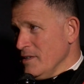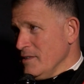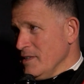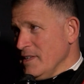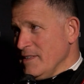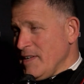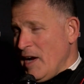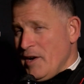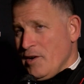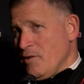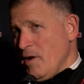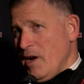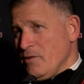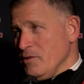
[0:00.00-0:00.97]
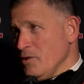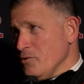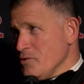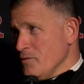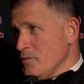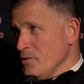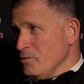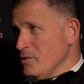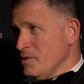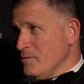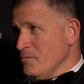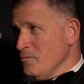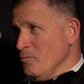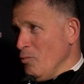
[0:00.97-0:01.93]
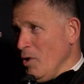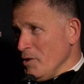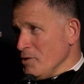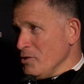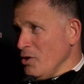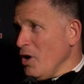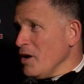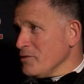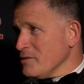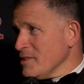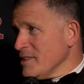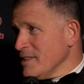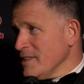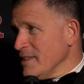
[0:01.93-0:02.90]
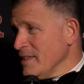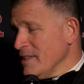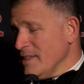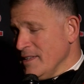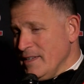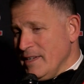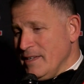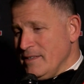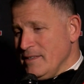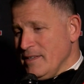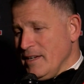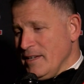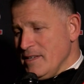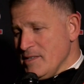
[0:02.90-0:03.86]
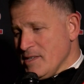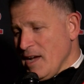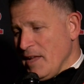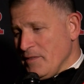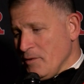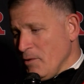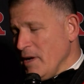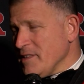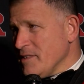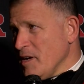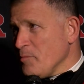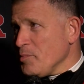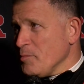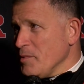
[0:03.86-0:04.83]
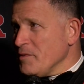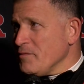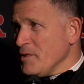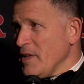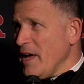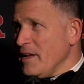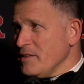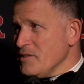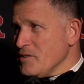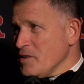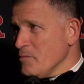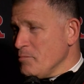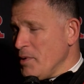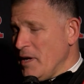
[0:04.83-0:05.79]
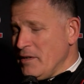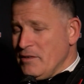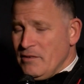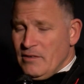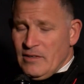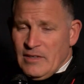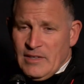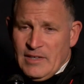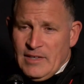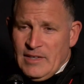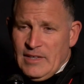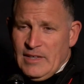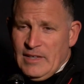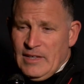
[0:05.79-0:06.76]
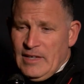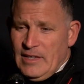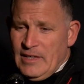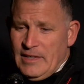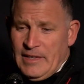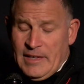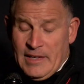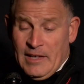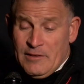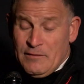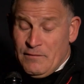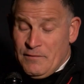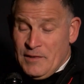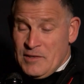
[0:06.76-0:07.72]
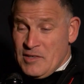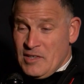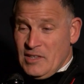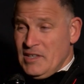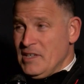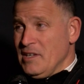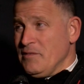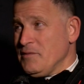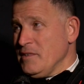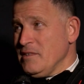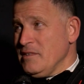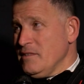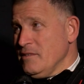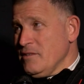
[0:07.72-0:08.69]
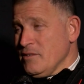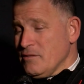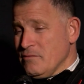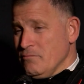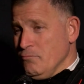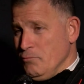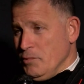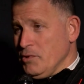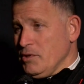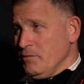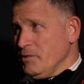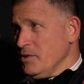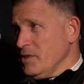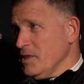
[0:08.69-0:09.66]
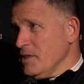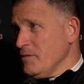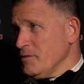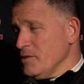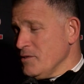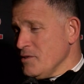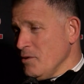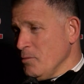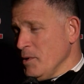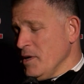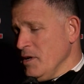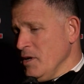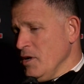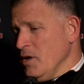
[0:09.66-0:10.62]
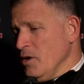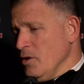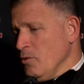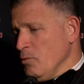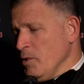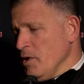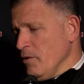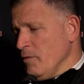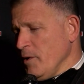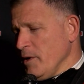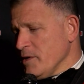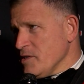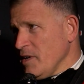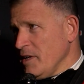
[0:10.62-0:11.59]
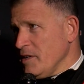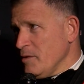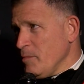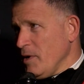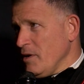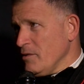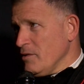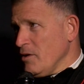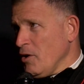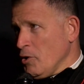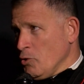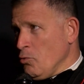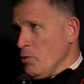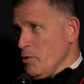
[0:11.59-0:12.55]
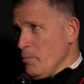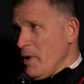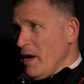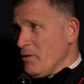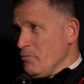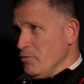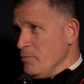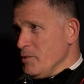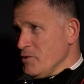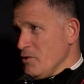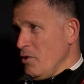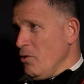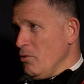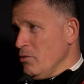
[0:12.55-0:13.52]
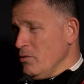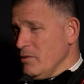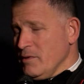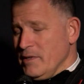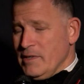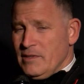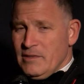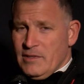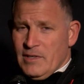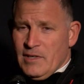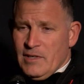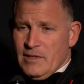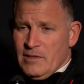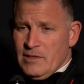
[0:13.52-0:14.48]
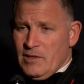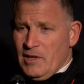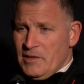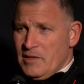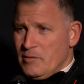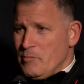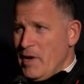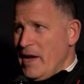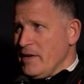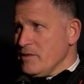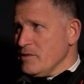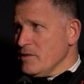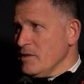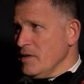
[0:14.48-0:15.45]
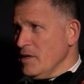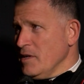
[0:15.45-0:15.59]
the entire crowd knows if you won or you lost. And he's got the right temperament for that. He's a competitor. And, again, physically gifted, just really, really gifted. So we are very excited about our cornerback room as a whole. And, you know, I think Max